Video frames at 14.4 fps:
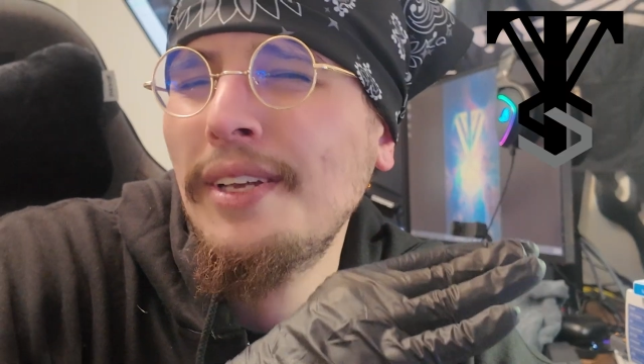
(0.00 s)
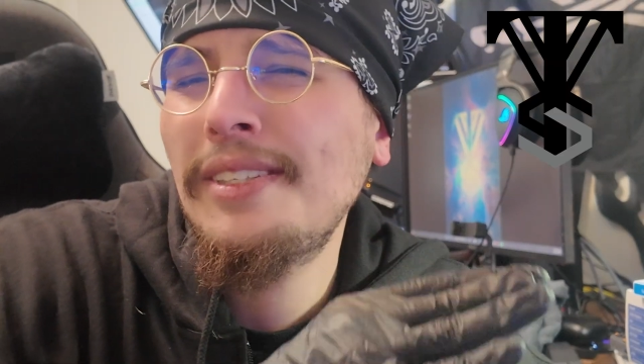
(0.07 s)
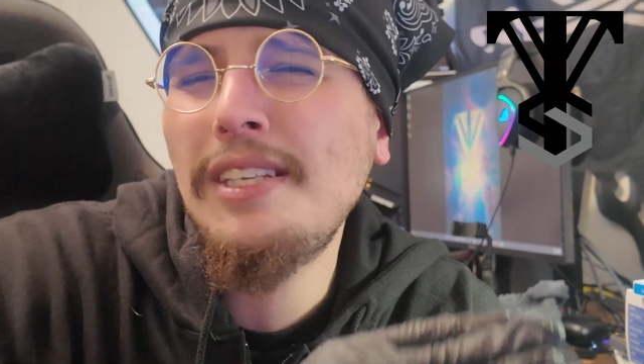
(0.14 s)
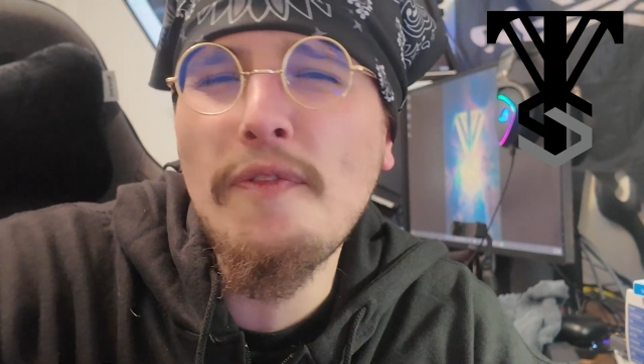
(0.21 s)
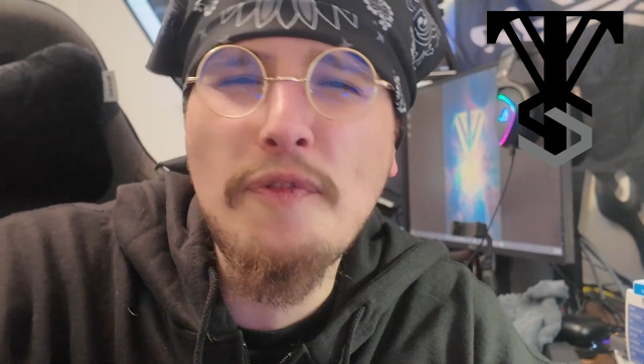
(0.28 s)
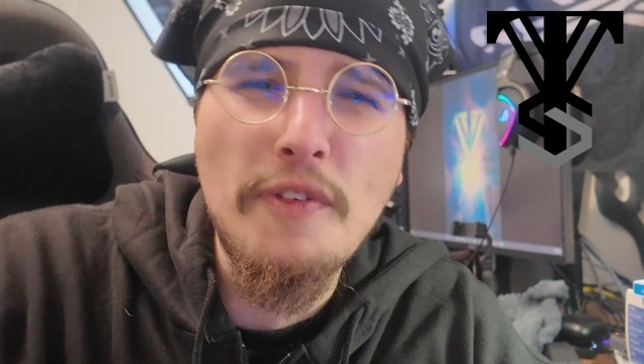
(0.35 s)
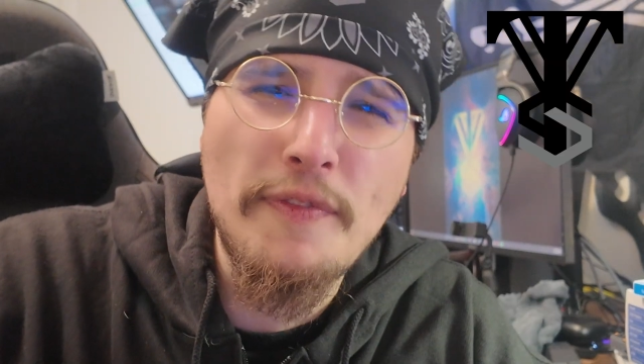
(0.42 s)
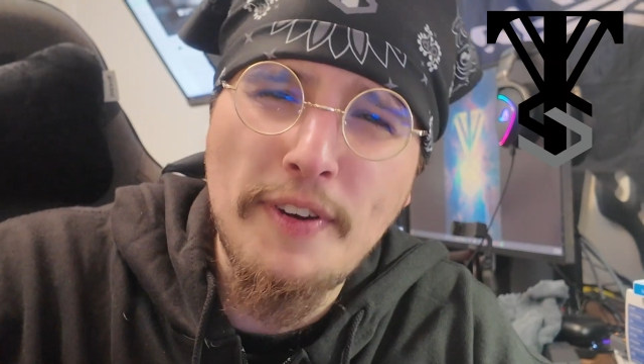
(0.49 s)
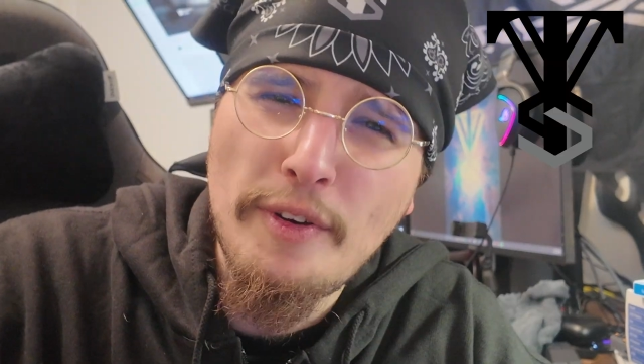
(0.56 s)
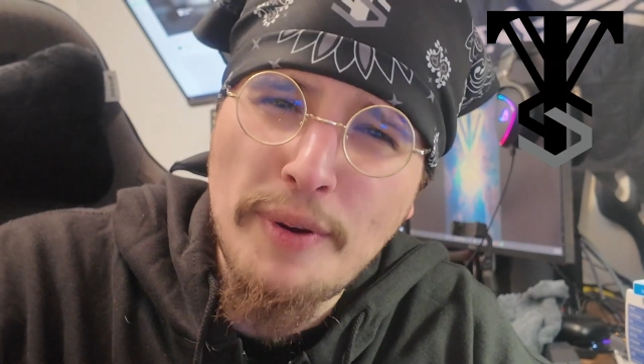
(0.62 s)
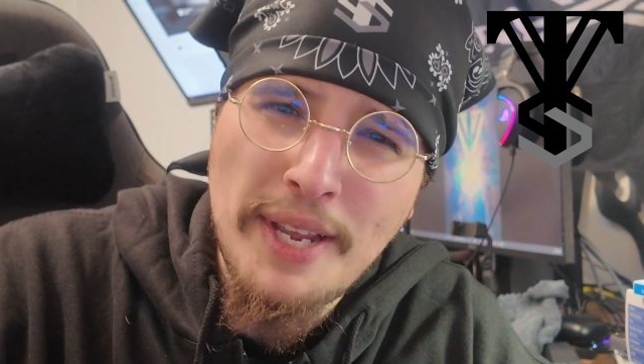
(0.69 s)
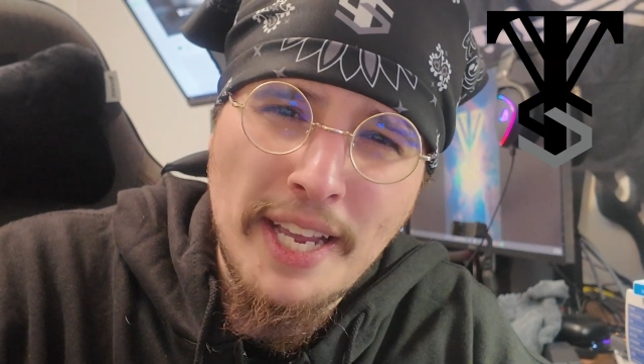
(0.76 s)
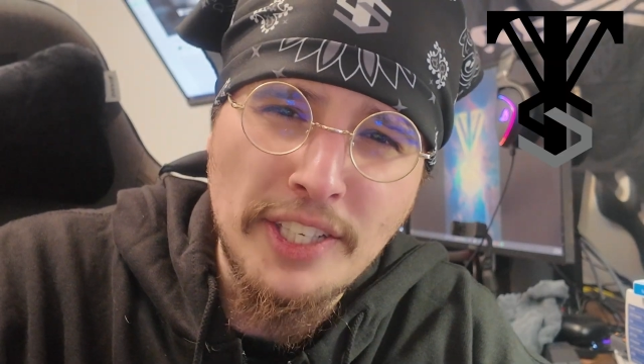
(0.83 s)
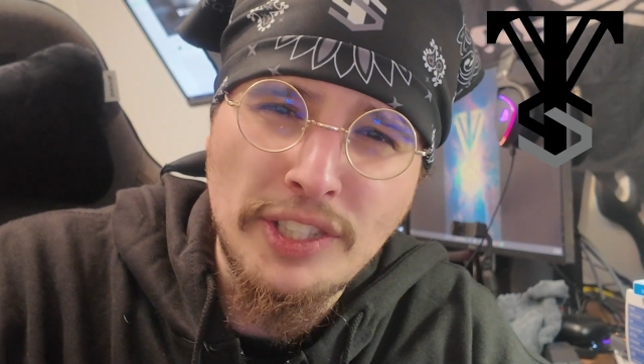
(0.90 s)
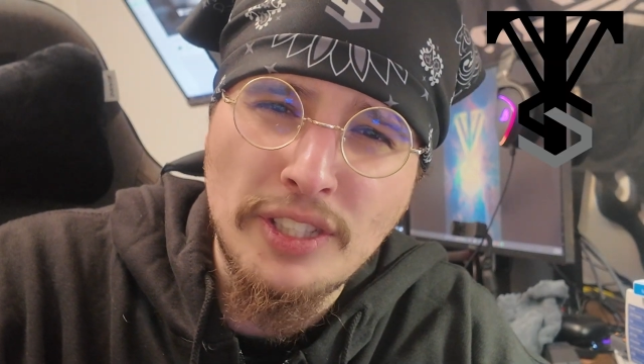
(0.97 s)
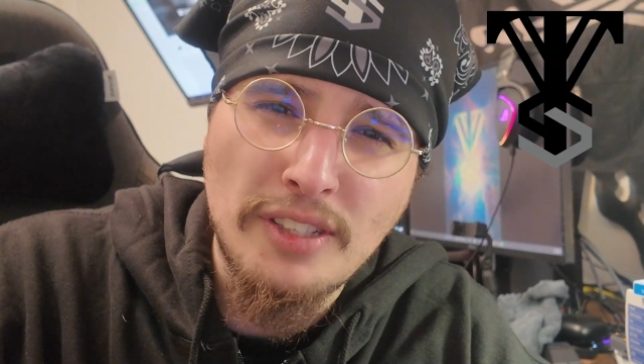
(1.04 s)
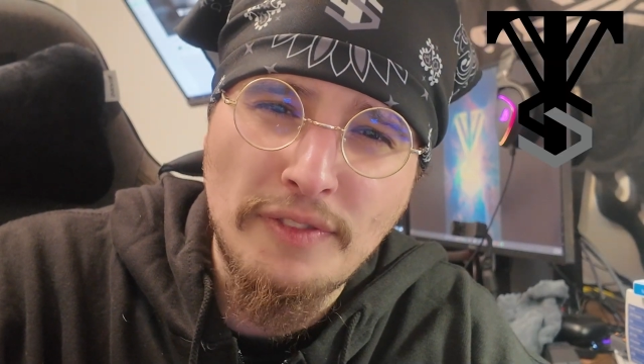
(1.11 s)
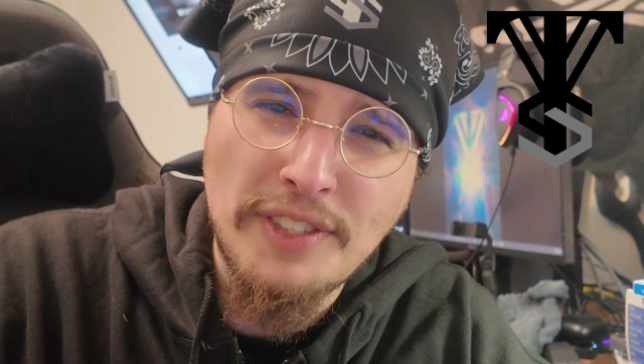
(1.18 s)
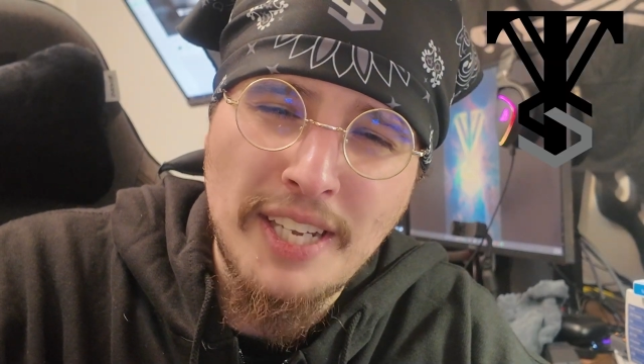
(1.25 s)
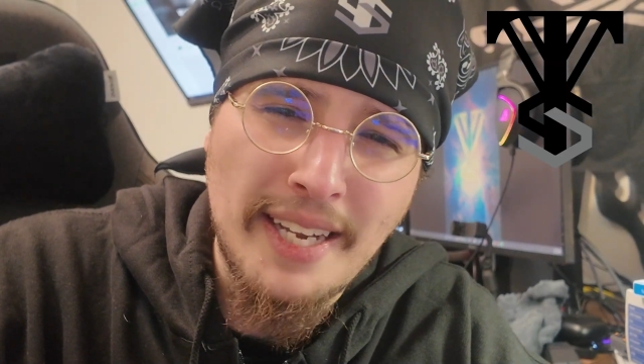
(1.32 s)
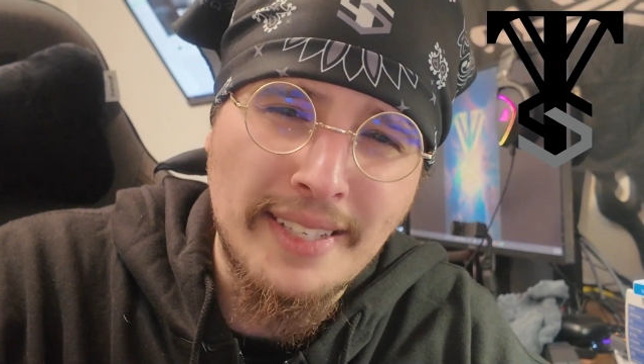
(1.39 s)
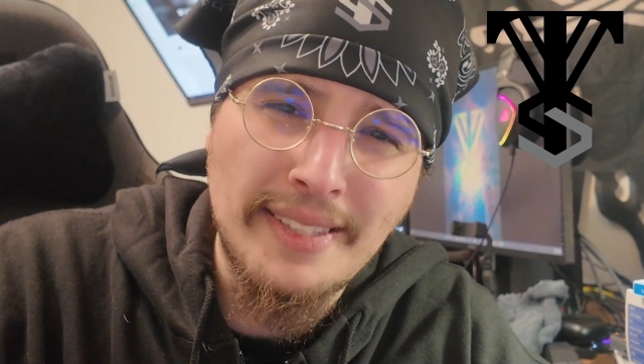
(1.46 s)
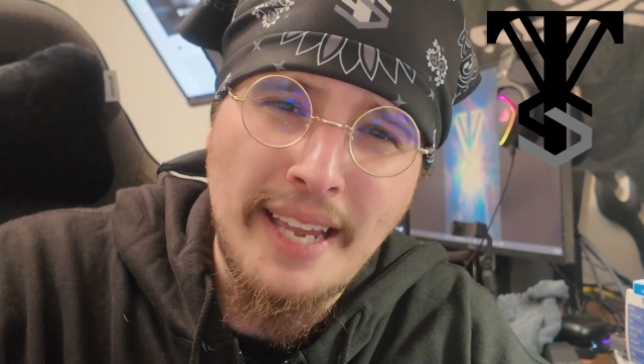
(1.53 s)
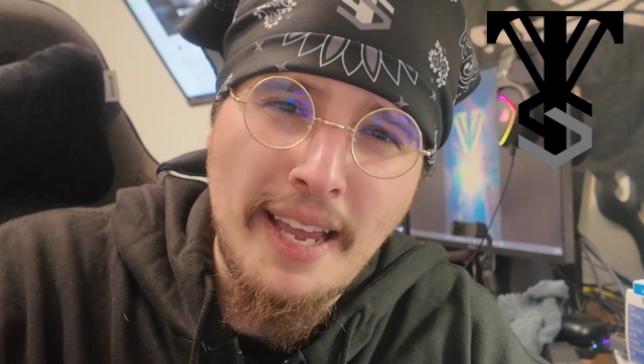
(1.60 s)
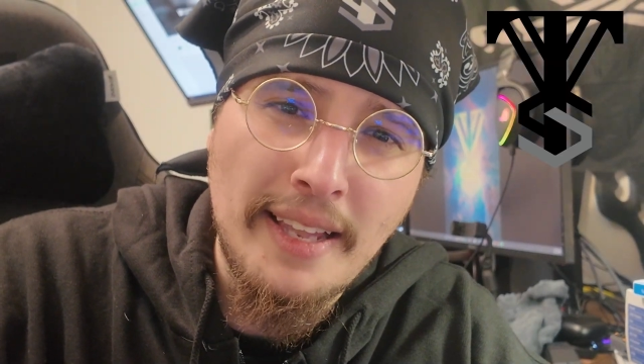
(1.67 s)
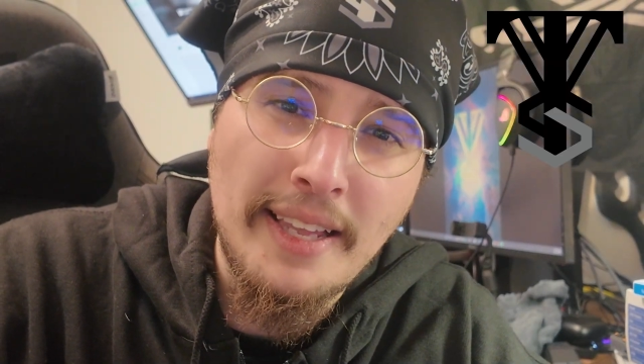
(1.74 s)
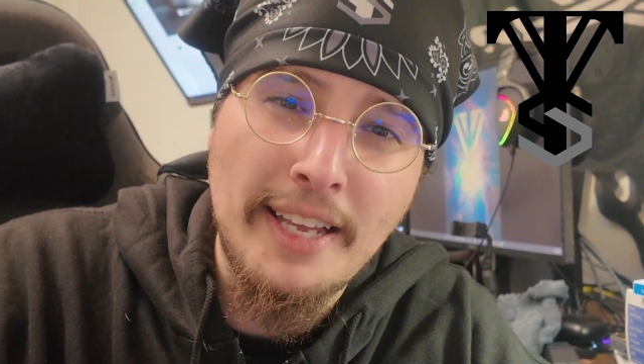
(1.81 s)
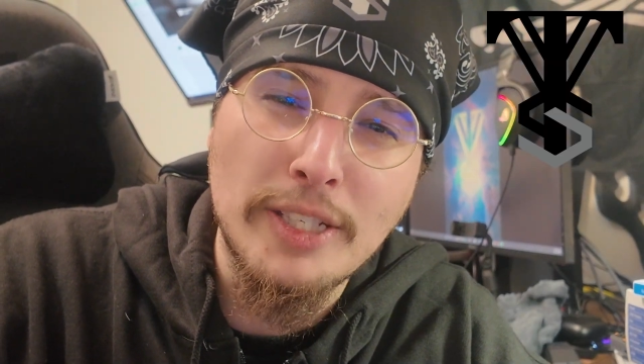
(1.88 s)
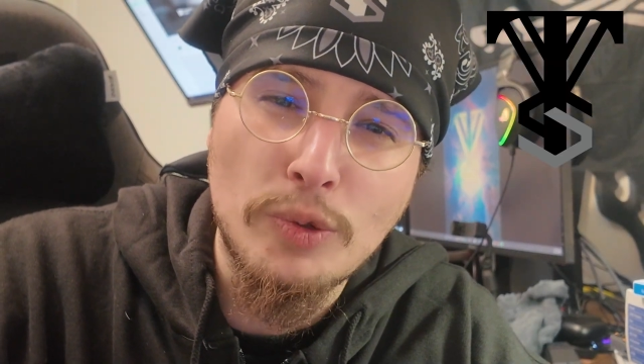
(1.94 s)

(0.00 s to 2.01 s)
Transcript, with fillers: different variations of Tech Daily,